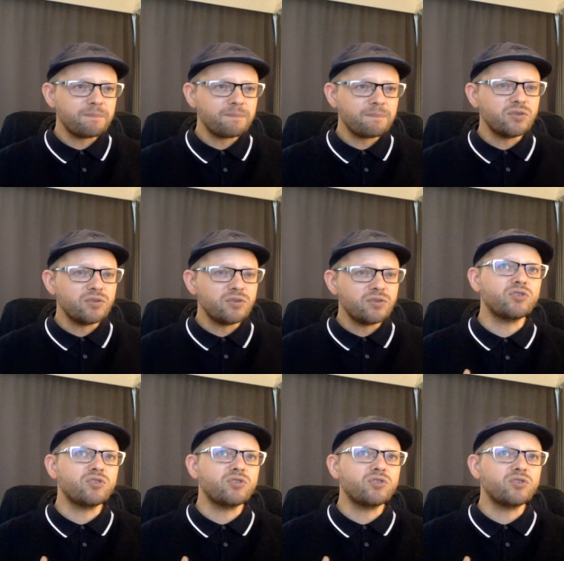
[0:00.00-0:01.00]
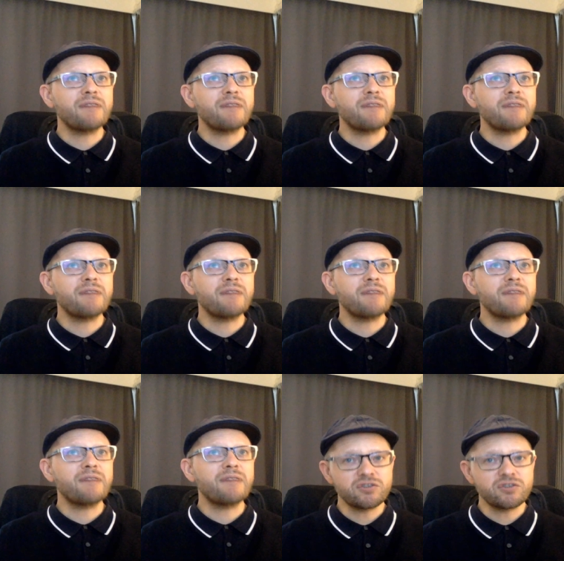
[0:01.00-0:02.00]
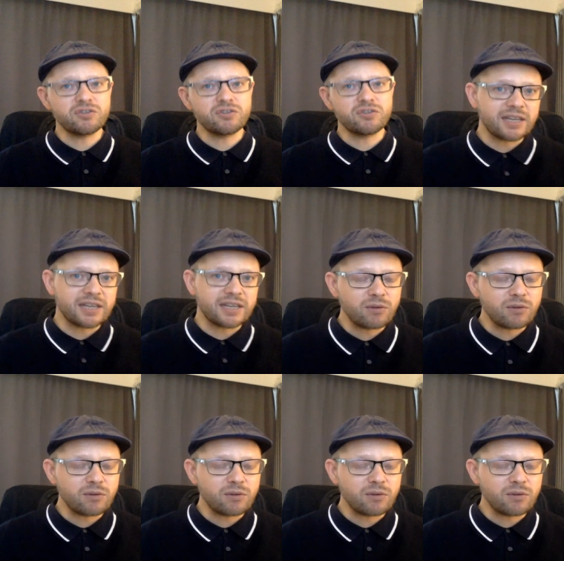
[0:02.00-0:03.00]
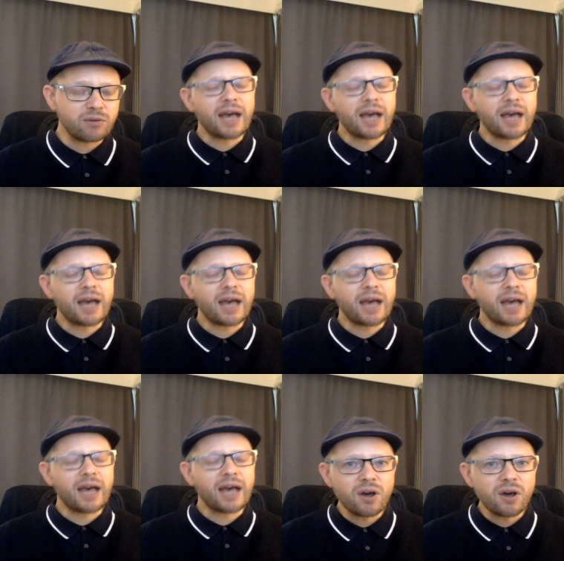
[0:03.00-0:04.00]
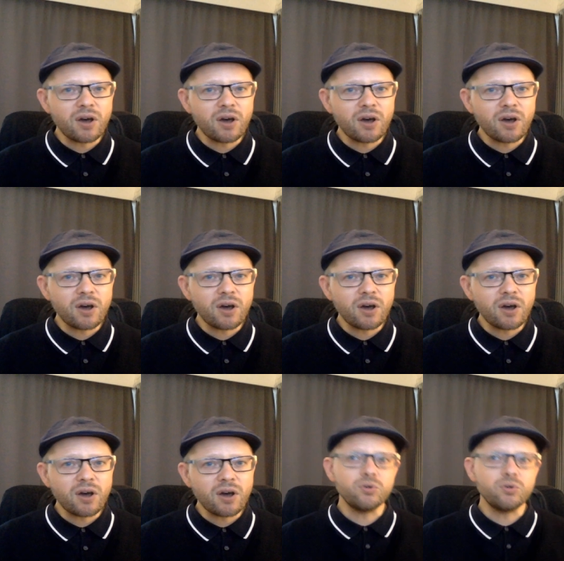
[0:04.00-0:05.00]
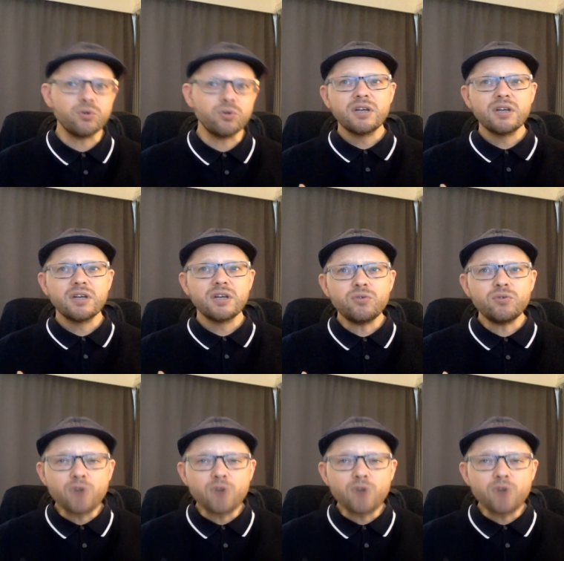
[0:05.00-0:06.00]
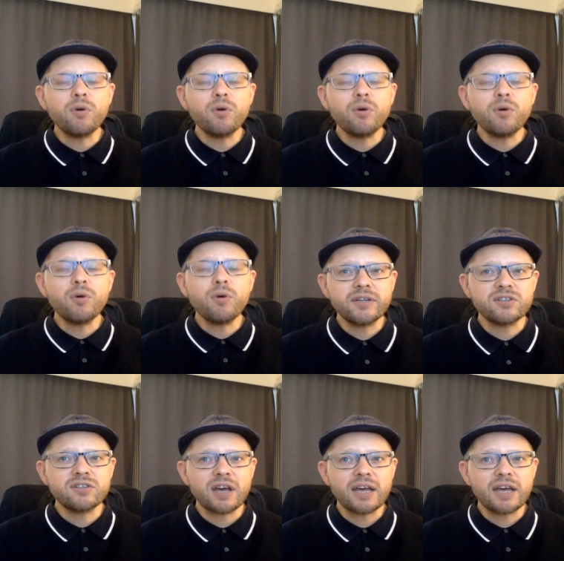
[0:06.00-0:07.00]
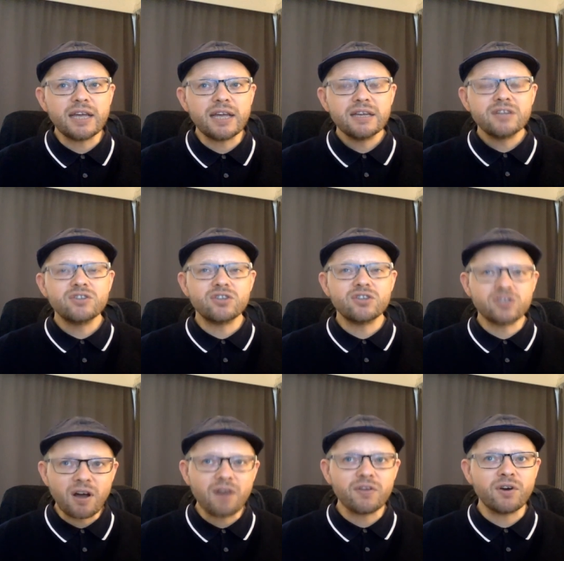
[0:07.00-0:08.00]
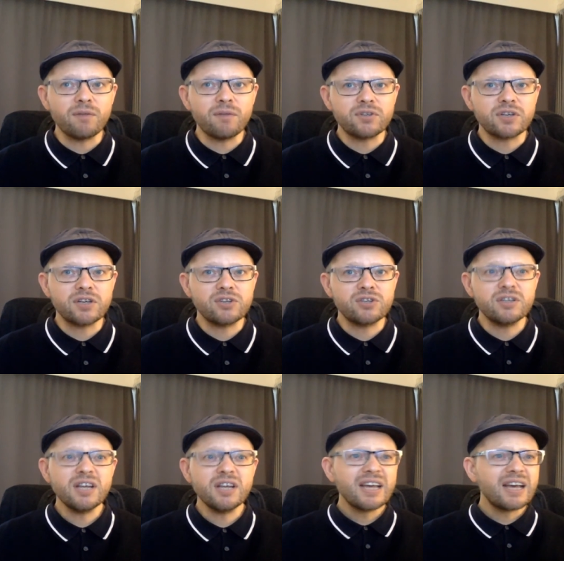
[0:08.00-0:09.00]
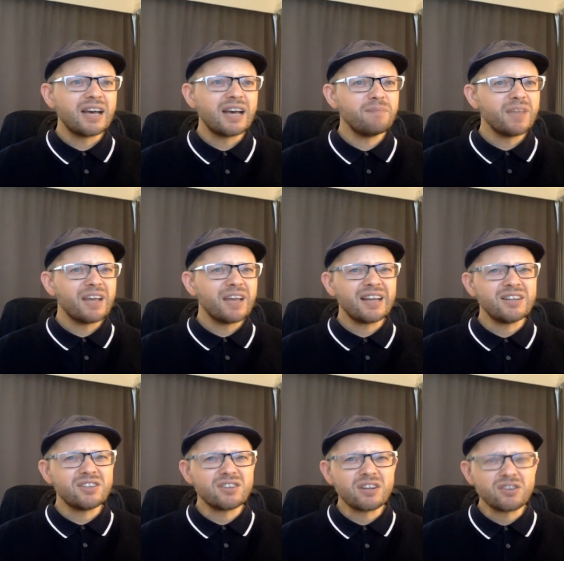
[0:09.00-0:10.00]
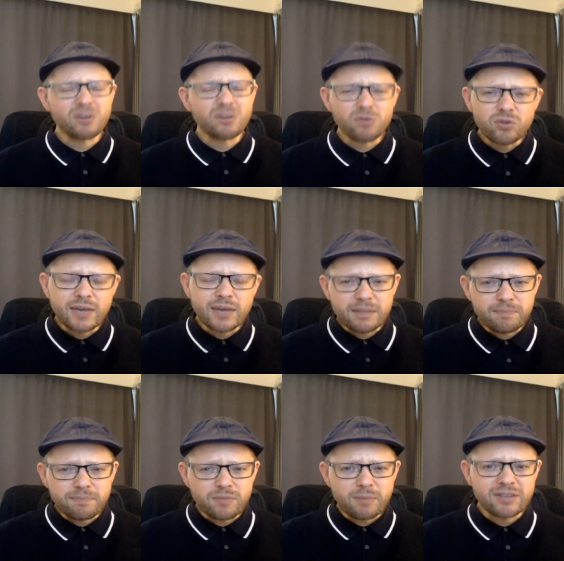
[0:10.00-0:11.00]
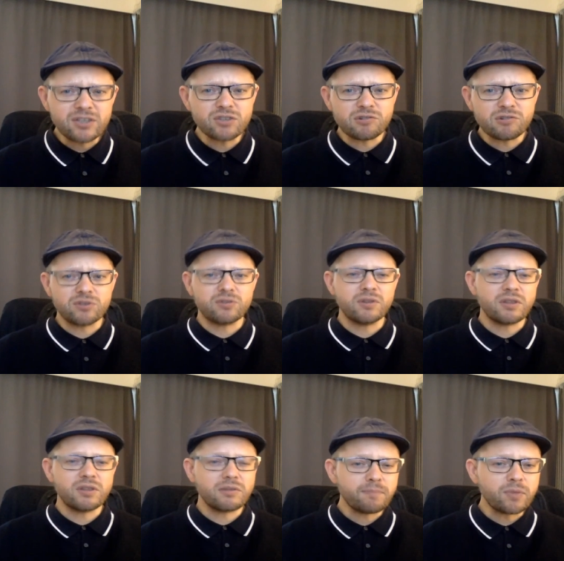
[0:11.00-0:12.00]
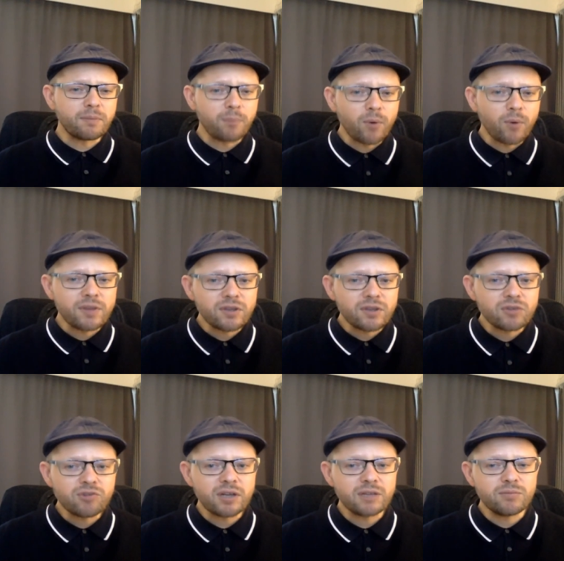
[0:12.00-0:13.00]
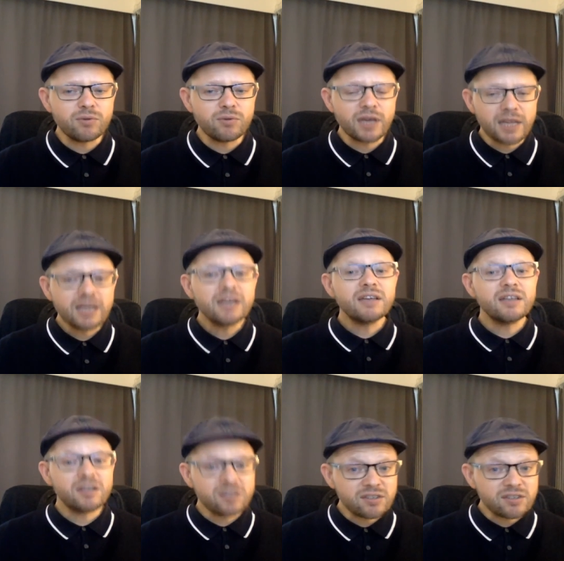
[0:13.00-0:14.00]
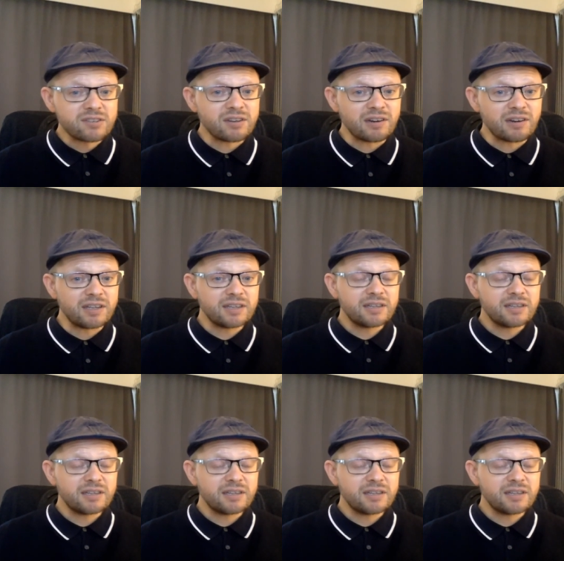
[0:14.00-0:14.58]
you can't just have a script and read the script and get sales, but having a few lines where you know what you're going to say to start the conversation, and so that you get the message across, the point that you're trying to communicate consistently.